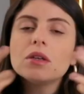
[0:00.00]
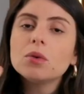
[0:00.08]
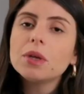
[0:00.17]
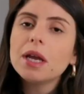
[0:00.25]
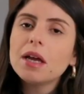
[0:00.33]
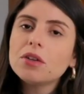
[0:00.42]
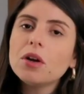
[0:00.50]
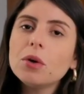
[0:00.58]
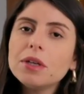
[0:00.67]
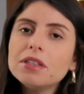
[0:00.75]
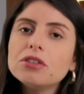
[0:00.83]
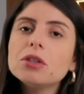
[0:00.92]
We are
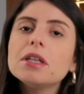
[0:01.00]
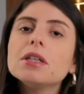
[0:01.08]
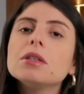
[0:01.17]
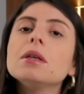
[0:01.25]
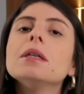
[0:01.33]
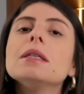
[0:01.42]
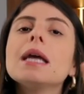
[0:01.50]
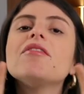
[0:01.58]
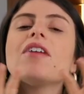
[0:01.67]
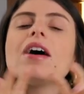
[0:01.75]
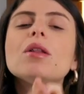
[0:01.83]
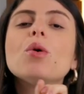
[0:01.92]
going to
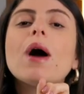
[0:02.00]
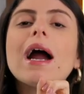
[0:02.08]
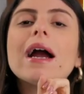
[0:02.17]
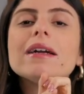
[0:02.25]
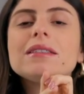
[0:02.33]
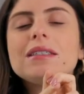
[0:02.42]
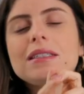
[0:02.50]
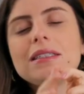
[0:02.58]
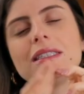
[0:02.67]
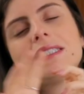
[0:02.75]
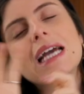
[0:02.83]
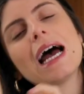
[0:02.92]
intercept and
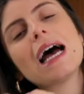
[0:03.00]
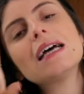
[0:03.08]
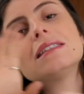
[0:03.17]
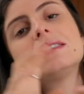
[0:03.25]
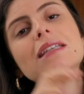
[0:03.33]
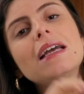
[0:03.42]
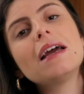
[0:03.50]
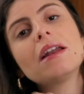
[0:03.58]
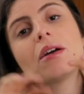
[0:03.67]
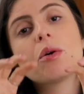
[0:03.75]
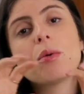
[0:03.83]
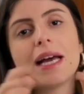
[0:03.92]
evaluate whether
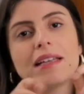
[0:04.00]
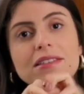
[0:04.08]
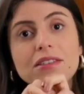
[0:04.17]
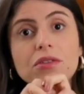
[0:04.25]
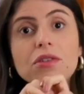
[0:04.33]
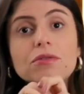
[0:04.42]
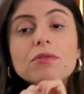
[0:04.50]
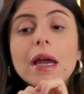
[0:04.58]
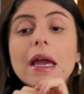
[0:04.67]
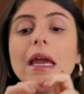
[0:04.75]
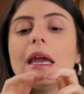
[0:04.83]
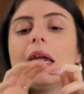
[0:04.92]
proper
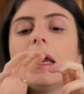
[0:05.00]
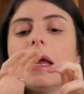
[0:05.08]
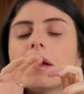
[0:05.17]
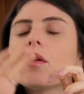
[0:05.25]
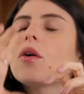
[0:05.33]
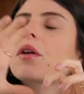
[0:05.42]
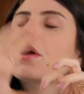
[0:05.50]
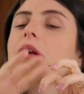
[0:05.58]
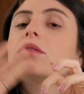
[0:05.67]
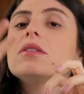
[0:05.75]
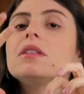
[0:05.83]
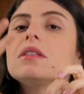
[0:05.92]
maxillofacial
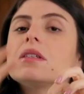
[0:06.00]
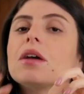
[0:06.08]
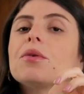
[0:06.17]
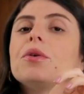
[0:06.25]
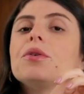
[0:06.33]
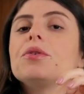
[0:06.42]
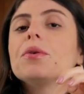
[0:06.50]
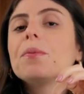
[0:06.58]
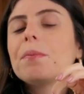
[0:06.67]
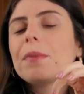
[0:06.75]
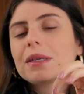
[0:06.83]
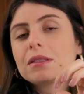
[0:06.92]
development has been
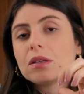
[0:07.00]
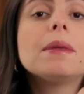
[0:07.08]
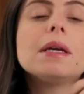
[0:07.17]
restored.